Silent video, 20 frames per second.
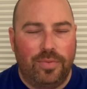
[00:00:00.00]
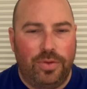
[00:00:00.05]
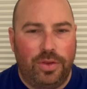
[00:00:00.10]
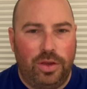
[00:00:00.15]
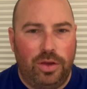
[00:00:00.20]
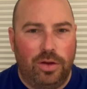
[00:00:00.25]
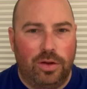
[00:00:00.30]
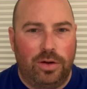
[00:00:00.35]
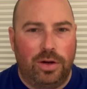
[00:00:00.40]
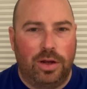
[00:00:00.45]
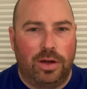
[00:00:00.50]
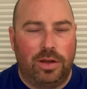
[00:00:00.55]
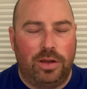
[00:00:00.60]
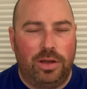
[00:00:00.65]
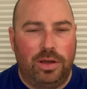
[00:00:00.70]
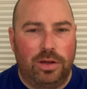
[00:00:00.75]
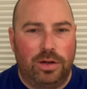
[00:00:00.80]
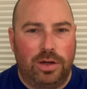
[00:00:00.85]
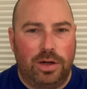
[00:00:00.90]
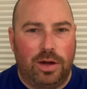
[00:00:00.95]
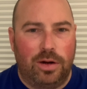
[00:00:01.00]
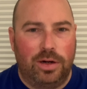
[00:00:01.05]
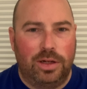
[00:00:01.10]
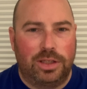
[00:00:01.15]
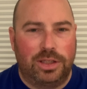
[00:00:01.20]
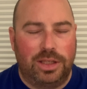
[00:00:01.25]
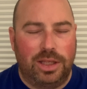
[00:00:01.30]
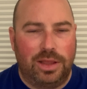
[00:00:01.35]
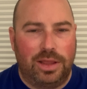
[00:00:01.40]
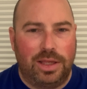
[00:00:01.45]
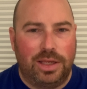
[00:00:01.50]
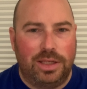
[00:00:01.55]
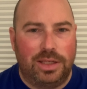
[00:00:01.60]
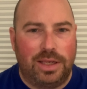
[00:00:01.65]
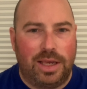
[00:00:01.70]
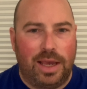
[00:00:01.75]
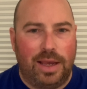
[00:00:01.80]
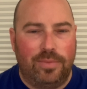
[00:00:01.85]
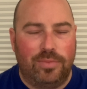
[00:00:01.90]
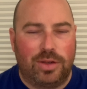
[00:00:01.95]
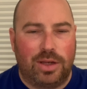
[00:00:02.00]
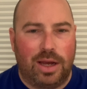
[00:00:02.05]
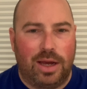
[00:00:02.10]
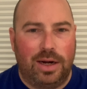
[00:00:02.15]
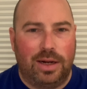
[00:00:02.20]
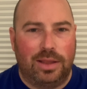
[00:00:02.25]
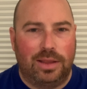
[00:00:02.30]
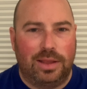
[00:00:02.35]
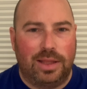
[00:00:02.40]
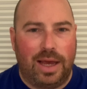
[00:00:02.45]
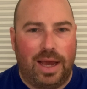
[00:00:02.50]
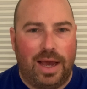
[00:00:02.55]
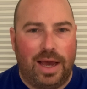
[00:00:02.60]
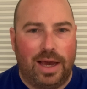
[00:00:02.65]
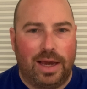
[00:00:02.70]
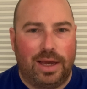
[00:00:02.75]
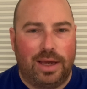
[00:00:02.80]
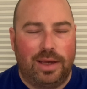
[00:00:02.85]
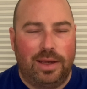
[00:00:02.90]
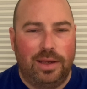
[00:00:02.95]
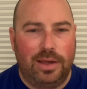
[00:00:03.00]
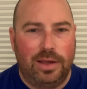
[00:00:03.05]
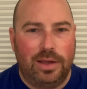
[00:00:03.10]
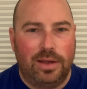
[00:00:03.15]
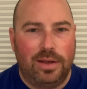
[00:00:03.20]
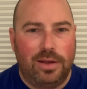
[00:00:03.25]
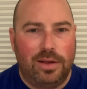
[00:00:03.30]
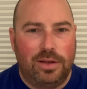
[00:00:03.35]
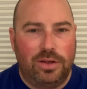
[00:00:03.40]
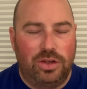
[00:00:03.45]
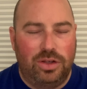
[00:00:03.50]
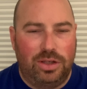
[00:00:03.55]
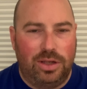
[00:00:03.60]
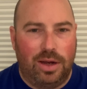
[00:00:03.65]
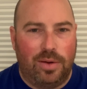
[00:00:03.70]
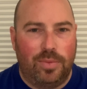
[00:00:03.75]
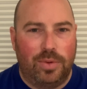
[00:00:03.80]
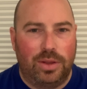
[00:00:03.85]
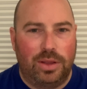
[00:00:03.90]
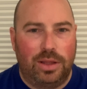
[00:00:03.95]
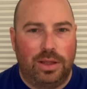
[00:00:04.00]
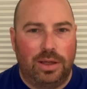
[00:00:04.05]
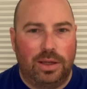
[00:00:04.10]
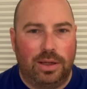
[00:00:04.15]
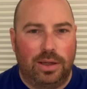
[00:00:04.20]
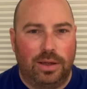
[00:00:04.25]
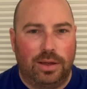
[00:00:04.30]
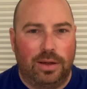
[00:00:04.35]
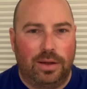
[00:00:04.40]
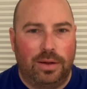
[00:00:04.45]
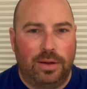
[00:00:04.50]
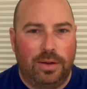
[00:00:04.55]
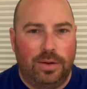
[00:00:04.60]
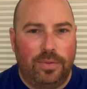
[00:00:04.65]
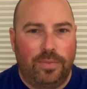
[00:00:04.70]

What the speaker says: you'll notice that these games kind of lack some of the